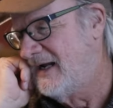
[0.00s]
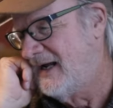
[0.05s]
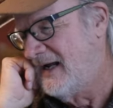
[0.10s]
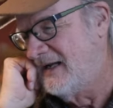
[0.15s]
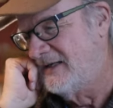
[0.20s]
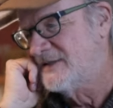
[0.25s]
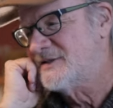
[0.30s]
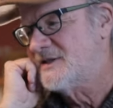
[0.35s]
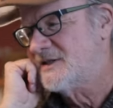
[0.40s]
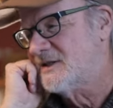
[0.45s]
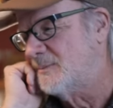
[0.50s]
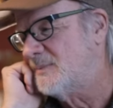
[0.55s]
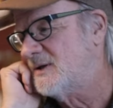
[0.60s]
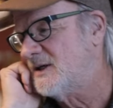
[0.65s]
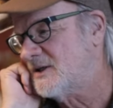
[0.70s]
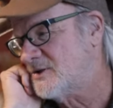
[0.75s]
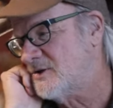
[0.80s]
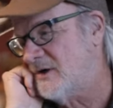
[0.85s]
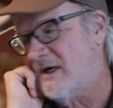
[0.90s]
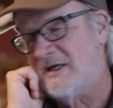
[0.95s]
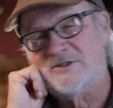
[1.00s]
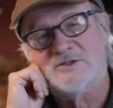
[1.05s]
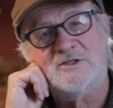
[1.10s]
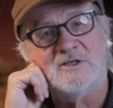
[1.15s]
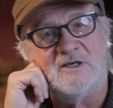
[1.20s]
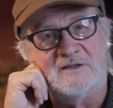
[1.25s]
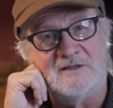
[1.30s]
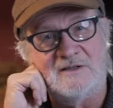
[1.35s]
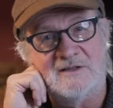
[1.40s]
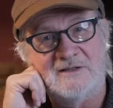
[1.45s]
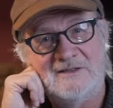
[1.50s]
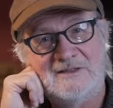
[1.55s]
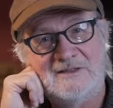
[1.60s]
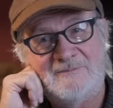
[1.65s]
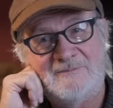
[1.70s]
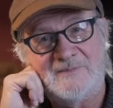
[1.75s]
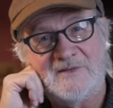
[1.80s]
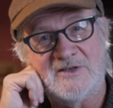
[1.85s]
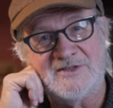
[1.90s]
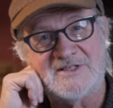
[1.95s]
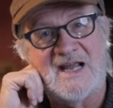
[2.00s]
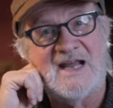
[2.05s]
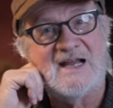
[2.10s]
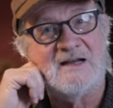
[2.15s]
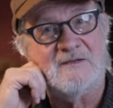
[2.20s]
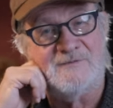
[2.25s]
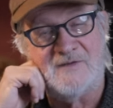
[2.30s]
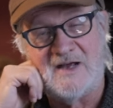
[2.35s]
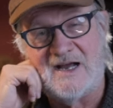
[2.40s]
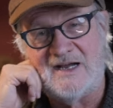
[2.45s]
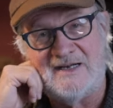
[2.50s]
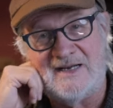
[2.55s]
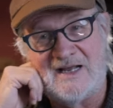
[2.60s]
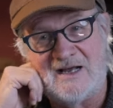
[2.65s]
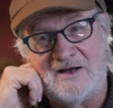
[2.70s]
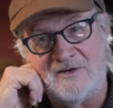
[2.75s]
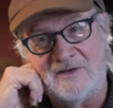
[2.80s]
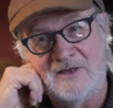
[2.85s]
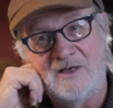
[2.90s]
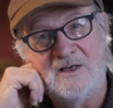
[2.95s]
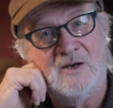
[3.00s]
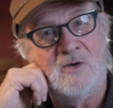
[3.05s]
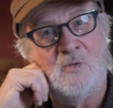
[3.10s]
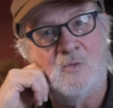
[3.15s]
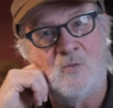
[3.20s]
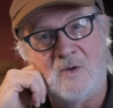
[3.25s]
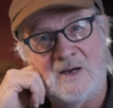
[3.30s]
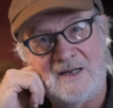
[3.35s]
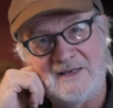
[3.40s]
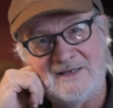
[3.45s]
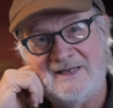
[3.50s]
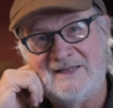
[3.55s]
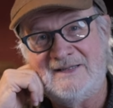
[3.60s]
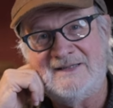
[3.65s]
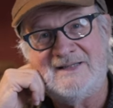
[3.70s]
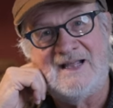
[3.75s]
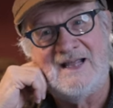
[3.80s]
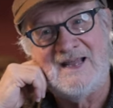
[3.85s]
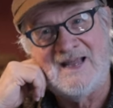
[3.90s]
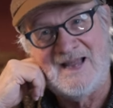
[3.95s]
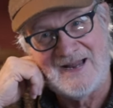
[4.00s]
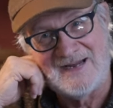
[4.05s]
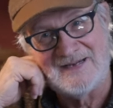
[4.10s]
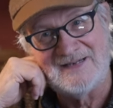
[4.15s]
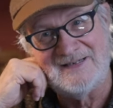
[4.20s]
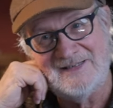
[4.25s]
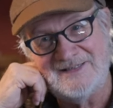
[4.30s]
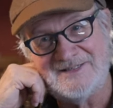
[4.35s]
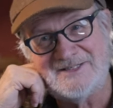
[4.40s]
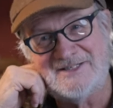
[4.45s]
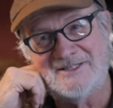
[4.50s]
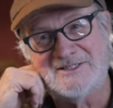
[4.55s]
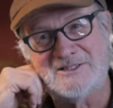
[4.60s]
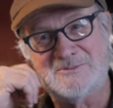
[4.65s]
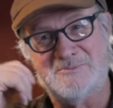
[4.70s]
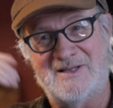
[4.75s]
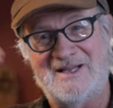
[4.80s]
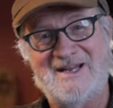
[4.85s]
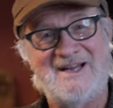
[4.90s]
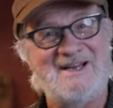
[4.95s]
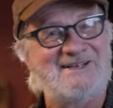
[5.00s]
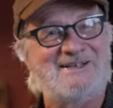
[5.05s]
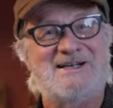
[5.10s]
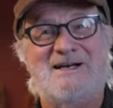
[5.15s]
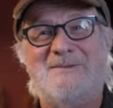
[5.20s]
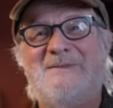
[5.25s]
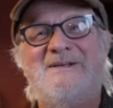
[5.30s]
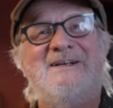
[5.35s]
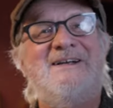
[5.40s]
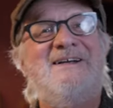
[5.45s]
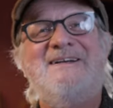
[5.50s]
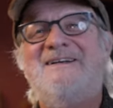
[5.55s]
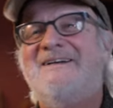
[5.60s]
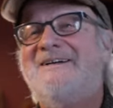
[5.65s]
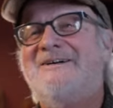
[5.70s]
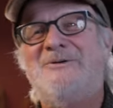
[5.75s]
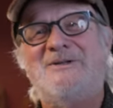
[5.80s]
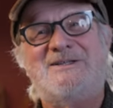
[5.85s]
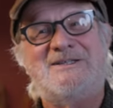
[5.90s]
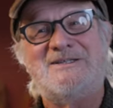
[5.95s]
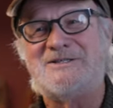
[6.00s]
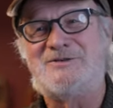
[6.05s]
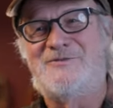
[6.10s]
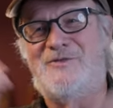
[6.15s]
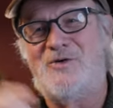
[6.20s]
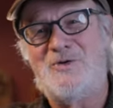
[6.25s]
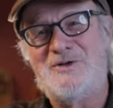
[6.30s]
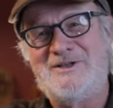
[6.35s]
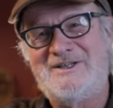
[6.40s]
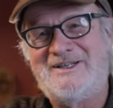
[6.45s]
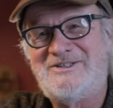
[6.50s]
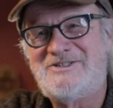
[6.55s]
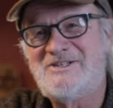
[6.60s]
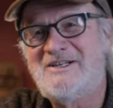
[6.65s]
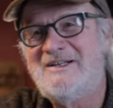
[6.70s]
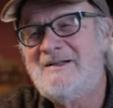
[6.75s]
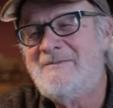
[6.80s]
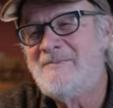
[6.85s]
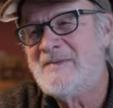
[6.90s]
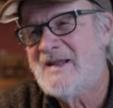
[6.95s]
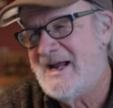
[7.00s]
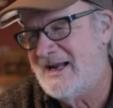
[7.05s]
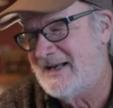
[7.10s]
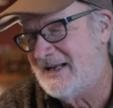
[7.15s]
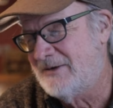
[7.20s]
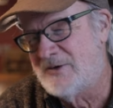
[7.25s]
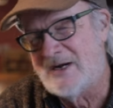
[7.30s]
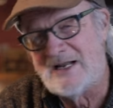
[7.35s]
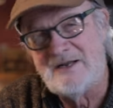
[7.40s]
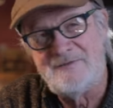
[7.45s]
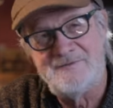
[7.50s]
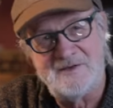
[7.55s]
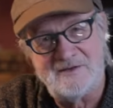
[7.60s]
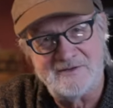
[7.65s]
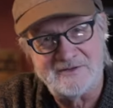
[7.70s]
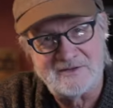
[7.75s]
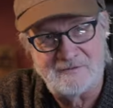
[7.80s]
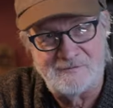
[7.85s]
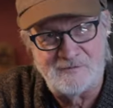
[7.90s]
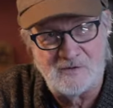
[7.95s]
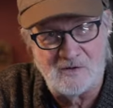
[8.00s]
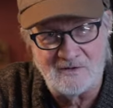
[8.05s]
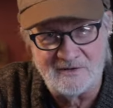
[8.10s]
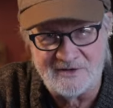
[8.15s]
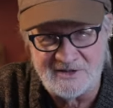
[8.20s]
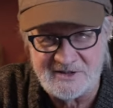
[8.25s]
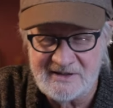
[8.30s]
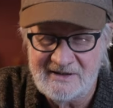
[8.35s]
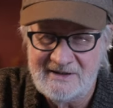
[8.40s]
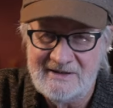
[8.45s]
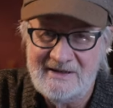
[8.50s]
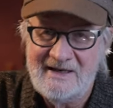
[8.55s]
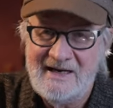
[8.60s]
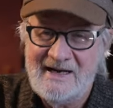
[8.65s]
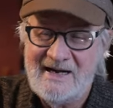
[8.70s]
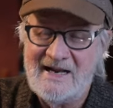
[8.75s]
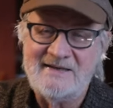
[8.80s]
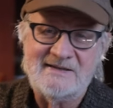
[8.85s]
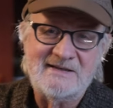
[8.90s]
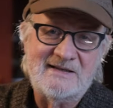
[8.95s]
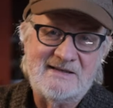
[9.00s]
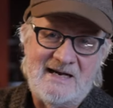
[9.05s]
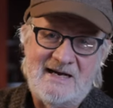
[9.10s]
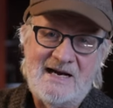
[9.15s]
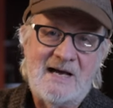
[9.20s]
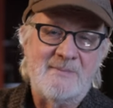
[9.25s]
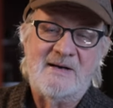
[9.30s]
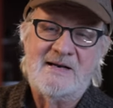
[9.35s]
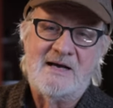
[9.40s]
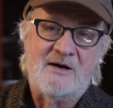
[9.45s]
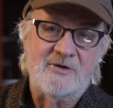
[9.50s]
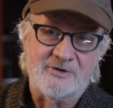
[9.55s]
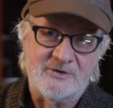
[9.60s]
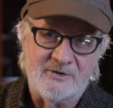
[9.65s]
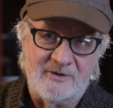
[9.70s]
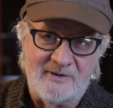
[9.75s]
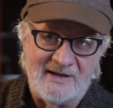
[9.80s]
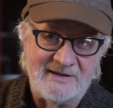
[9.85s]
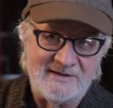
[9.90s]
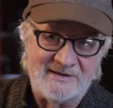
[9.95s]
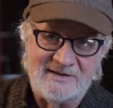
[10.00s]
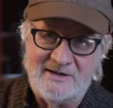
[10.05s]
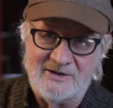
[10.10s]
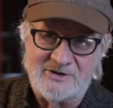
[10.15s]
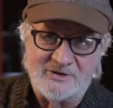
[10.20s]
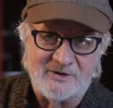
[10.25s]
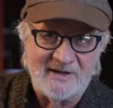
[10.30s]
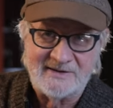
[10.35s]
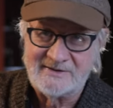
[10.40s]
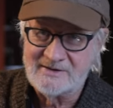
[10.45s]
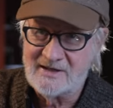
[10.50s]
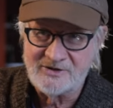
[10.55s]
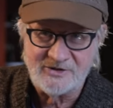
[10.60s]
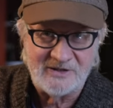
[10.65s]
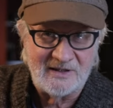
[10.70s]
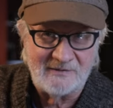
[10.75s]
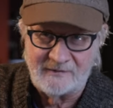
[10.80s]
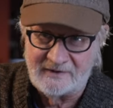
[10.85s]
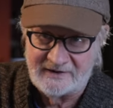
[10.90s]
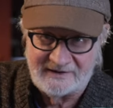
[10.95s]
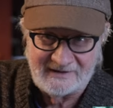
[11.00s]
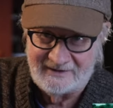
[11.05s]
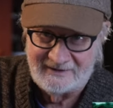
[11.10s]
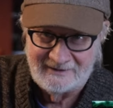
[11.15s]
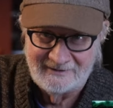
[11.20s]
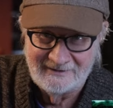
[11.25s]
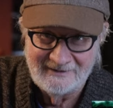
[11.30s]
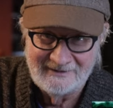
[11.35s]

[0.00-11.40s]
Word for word: And this is the picture I took because I had to find out what in the heck is this plant coming with this foliage. And then when I felt the foliage, and I did that, I'm an outdoor ed teacher. I touch everything.